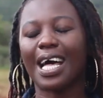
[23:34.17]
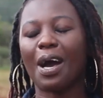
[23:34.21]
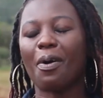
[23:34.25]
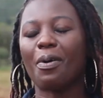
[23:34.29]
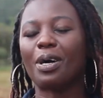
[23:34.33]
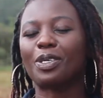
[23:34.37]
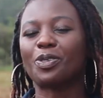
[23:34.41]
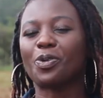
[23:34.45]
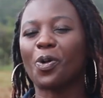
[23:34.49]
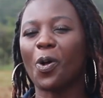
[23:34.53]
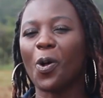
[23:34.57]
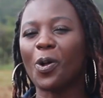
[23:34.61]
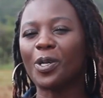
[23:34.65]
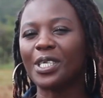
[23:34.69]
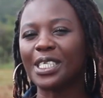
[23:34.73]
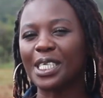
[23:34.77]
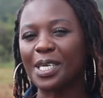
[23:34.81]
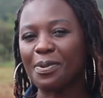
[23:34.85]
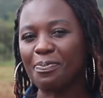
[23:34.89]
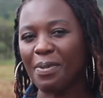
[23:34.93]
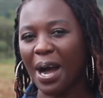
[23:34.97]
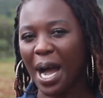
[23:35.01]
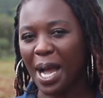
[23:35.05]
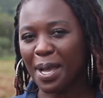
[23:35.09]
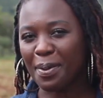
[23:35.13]
I was
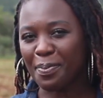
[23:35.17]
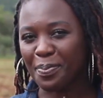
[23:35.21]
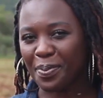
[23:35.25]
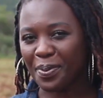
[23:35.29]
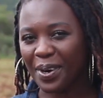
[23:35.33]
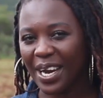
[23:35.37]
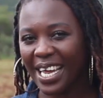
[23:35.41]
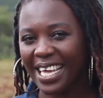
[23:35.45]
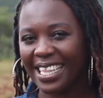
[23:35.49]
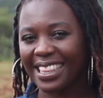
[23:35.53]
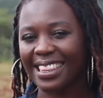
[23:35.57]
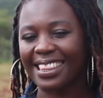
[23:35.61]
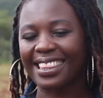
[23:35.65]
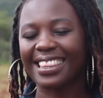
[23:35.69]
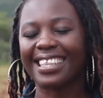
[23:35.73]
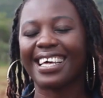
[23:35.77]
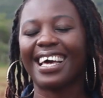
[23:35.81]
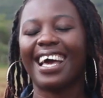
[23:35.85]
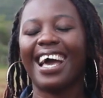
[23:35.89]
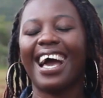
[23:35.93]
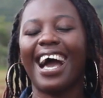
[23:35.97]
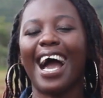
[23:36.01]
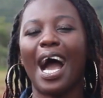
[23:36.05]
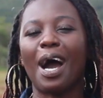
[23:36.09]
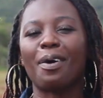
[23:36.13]
holding my breath,
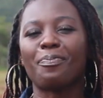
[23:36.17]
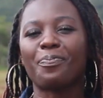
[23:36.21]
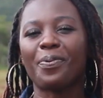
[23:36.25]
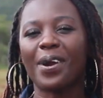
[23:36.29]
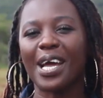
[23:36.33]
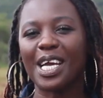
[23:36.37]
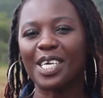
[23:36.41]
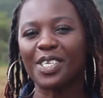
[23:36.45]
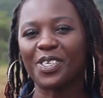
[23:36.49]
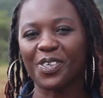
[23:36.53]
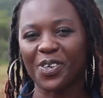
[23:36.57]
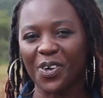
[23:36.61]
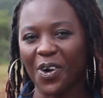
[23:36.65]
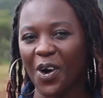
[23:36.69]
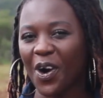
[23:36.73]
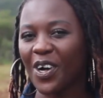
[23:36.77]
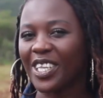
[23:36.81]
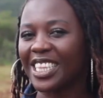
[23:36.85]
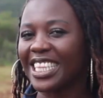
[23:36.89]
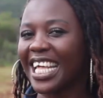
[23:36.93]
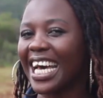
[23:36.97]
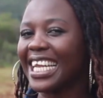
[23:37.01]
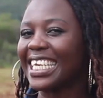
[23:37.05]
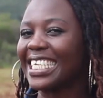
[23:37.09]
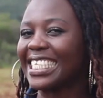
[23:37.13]
praying to
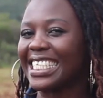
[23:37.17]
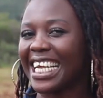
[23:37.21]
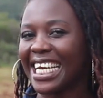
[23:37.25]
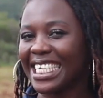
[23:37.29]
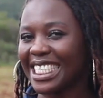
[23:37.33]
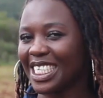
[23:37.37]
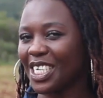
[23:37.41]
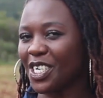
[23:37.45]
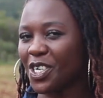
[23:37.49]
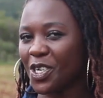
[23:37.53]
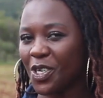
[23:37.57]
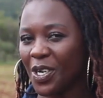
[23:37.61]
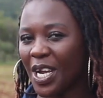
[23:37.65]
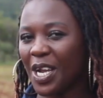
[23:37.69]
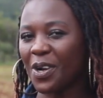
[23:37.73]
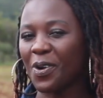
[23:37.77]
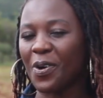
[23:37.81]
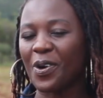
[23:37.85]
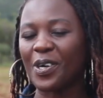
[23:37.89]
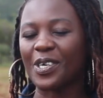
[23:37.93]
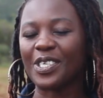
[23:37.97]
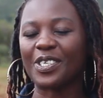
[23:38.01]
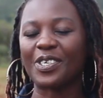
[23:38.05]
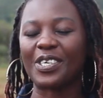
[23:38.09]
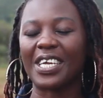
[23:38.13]
God that it doesn't rain
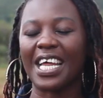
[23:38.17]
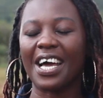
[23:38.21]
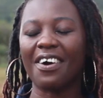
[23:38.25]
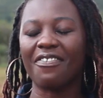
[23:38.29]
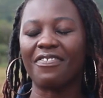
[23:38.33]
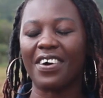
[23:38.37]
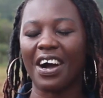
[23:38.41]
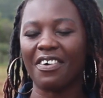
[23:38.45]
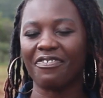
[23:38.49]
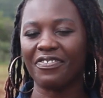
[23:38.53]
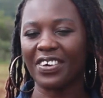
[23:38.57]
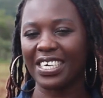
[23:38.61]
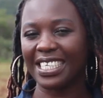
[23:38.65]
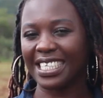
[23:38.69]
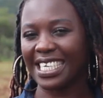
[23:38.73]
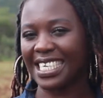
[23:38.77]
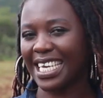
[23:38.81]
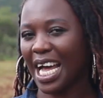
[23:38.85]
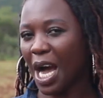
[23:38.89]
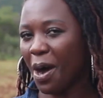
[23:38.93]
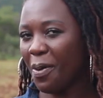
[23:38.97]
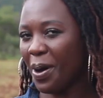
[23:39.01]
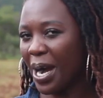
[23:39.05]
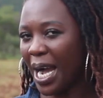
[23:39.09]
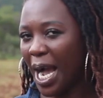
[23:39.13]
or it will have affected
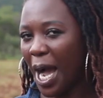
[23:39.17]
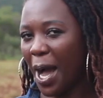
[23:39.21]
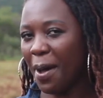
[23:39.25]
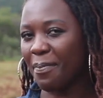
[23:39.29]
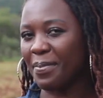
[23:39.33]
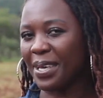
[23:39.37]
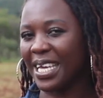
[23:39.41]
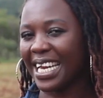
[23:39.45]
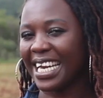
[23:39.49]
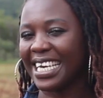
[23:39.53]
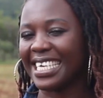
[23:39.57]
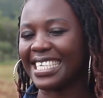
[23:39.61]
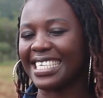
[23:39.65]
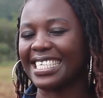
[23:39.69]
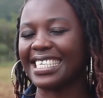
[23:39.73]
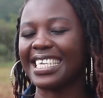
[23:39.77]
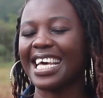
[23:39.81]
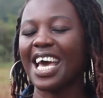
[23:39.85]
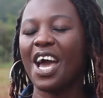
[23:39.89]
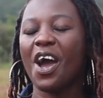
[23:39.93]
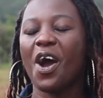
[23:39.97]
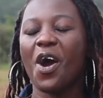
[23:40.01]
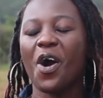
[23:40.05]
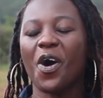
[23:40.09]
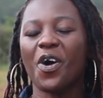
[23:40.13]
our cameras.
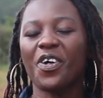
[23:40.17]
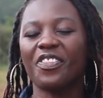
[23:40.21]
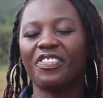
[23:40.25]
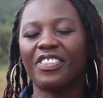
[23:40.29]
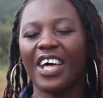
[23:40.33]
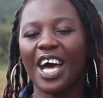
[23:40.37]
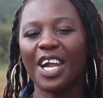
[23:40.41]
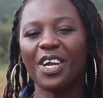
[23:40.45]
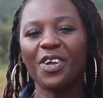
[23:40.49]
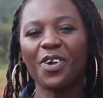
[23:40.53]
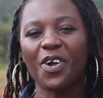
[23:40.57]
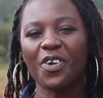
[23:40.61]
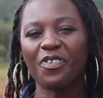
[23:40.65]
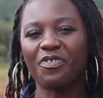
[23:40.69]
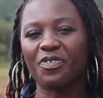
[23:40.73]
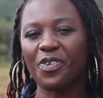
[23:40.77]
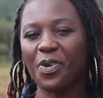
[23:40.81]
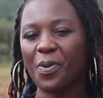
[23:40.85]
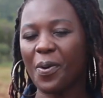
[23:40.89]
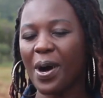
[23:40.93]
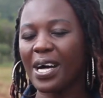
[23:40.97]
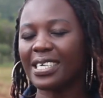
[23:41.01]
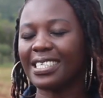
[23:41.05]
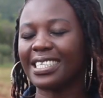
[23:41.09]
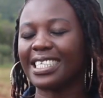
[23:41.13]
On that note,
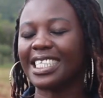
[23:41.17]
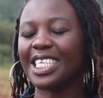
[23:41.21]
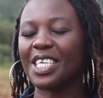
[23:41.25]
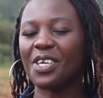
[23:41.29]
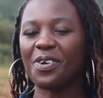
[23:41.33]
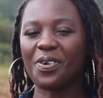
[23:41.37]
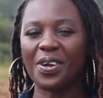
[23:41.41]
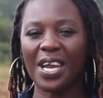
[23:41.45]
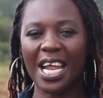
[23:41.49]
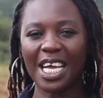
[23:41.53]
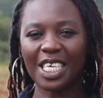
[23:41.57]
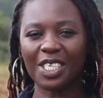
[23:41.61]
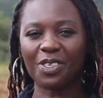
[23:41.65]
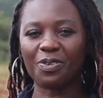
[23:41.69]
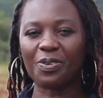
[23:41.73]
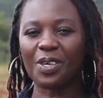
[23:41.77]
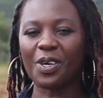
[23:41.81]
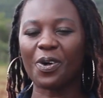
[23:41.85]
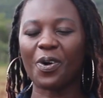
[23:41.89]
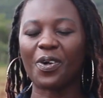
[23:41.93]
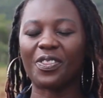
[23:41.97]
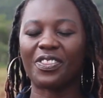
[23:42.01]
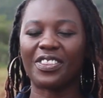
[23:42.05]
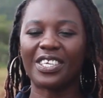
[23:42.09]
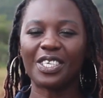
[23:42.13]
viewers, see you next
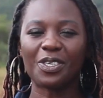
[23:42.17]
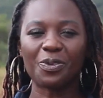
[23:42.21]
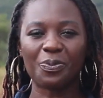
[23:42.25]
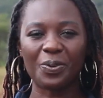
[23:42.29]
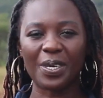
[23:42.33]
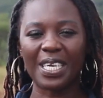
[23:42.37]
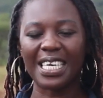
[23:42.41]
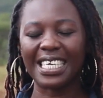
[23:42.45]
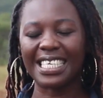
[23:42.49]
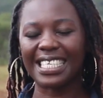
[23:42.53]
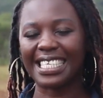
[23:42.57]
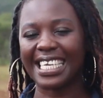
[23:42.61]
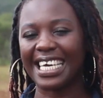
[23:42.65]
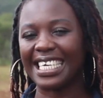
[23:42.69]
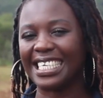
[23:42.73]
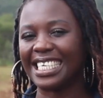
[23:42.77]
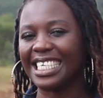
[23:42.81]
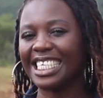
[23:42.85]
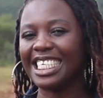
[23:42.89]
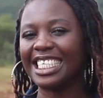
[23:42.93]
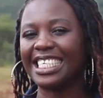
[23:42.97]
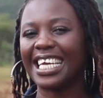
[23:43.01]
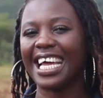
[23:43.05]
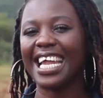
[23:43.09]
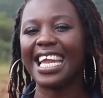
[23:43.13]
week on this weekly's
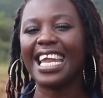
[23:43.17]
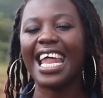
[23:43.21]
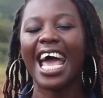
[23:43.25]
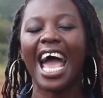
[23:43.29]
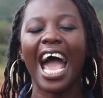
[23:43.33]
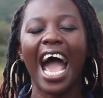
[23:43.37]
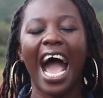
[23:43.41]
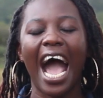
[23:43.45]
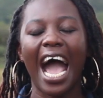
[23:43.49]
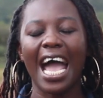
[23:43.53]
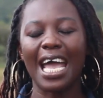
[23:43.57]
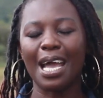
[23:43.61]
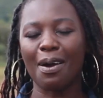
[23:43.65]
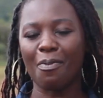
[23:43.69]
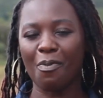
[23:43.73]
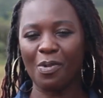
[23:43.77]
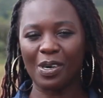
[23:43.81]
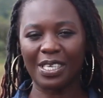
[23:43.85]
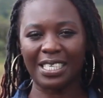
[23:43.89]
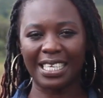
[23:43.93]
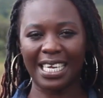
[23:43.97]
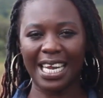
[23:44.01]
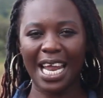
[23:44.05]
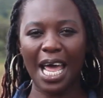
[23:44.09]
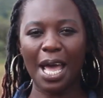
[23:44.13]
edition. I am
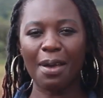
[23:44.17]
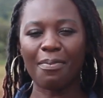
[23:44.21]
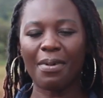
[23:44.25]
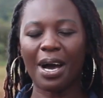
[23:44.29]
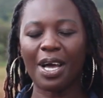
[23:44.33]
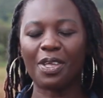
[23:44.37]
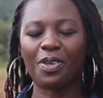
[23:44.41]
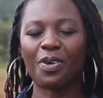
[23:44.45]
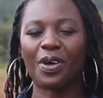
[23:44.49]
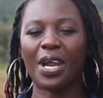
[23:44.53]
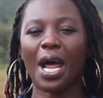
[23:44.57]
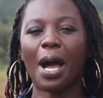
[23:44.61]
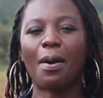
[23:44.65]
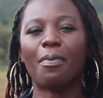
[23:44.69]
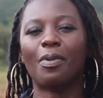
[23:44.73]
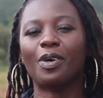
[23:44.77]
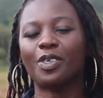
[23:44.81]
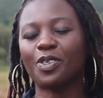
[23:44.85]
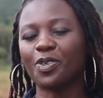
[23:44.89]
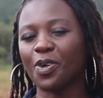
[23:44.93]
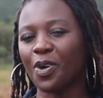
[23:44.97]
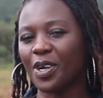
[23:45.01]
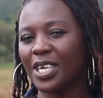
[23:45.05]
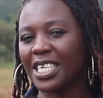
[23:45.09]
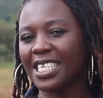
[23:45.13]
Wadzanai Manyore. I'm
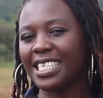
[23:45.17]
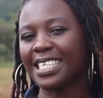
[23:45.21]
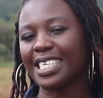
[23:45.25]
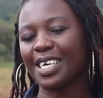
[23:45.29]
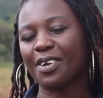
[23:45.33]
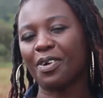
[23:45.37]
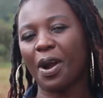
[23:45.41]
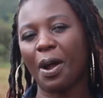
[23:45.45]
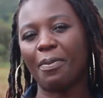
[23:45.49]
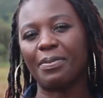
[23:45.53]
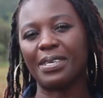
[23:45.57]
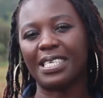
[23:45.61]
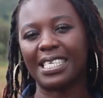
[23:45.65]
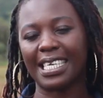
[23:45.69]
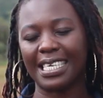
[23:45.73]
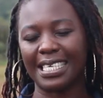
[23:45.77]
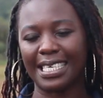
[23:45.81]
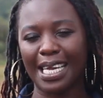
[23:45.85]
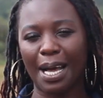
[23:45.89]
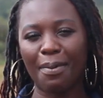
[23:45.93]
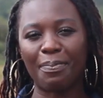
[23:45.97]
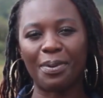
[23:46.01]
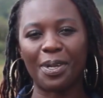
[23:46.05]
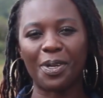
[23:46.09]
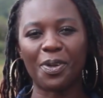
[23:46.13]
also on Instagram. It's
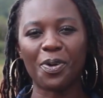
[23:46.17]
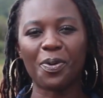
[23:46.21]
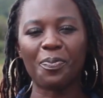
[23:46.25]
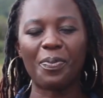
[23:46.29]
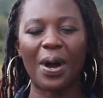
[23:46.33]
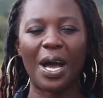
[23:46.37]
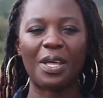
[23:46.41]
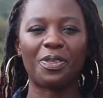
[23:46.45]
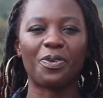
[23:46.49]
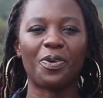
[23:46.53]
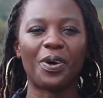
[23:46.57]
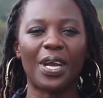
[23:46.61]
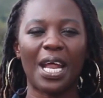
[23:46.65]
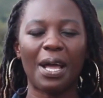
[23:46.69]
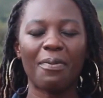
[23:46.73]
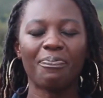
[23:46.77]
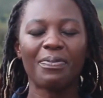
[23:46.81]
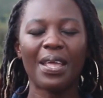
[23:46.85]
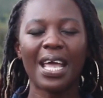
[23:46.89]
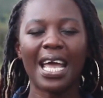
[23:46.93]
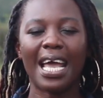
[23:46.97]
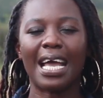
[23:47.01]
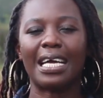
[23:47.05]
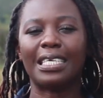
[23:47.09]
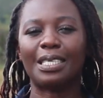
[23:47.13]
W Manyore,
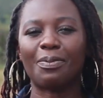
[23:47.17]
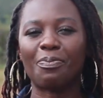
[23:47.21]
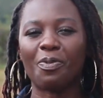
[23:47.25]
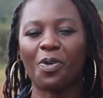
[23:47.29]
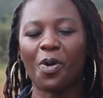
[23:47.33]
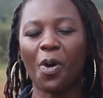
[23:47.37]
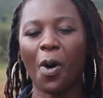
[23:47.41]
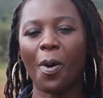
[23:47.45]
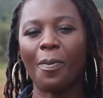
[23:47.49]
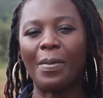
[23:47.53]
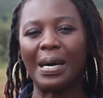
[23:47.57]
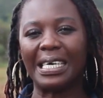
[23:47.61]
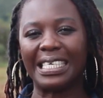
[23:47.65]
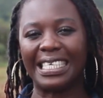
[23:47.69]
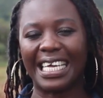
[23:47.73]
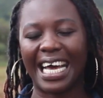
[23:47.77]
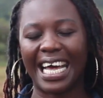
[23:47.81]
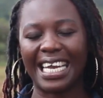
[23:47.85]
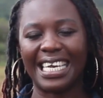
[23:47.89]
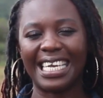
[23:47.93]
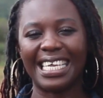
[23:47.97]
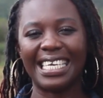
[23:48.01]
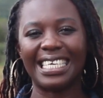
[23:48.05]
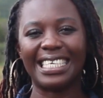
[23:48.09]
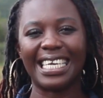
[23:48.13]
and Mukoma
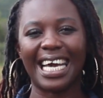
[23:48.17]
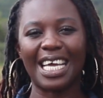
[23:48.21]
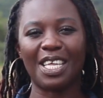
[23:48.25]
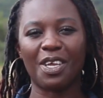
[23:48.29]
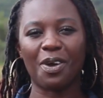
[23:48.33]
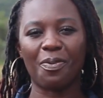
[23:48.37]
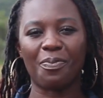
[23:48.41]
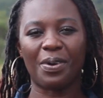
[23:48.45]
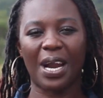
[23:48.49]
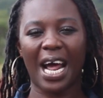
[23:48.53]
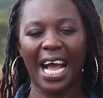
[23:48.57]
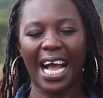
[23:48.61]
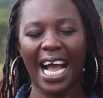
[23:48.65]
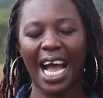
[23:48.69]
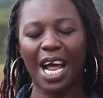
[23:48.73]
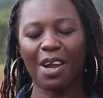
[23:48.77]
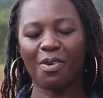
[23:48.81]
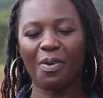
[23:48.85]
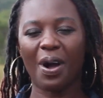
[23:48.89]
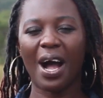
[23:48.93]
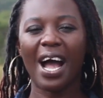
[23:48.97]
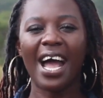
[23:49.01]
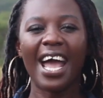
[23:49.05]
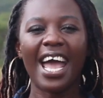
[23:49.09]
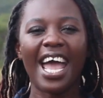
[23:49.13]
Dani Daniel
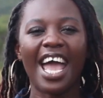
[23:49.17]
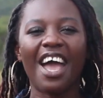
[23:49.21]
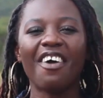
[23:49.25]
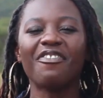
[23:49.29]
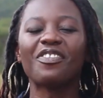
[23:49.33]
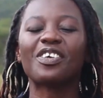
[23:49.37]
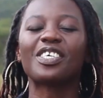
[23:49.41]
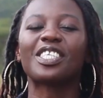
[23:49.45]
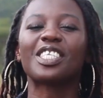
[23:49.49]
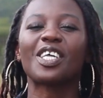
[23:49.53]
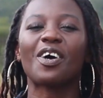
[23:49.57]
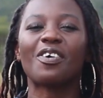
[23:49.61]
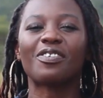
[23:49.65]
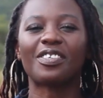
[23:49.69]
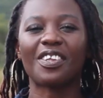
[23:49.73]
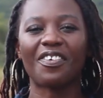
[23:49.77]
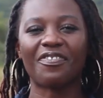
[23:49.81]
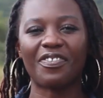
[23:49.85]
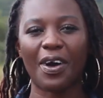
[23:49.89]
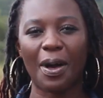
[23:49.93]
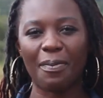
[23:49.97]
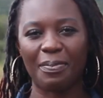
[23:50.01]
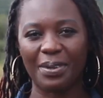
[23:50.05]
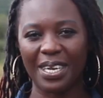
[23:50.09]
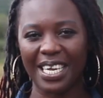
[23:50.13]
Mranganwa. Have yourselves a
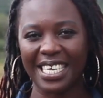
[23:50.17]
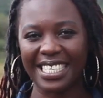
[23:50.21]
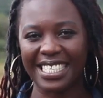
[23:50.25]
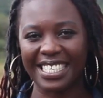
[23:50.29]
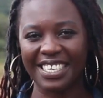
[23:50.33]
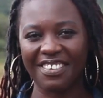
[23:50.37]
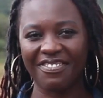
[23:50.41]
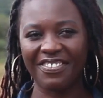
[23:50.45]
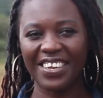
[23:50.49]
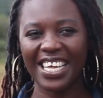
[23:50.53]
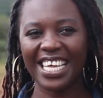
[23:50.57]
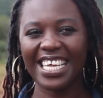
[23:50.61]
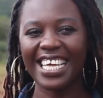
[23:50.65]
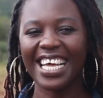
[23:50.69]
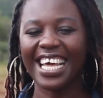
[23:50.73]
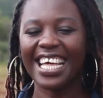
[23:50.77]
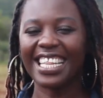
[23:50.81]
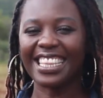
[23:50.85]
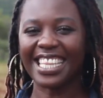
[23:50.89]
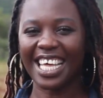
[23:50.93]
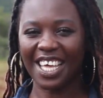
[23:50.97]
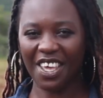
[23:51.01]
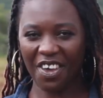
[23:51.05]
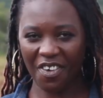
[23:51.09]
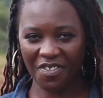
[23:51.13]
fabulous evening.
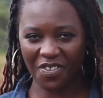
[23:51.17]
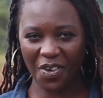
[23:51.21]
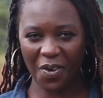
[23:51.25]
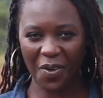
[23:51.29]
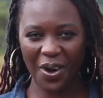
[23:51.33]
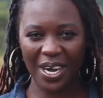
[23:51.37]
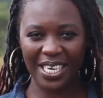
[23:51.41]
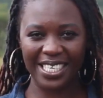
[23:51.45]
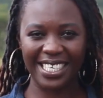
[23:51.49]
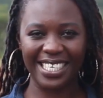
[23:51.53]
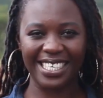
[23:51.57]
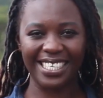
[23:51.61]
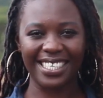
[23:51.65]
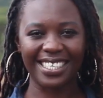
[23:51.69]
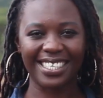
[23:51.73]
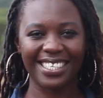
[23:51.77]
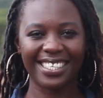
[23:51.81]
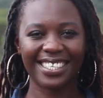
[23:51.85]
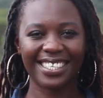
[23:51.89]
Thank you for watching.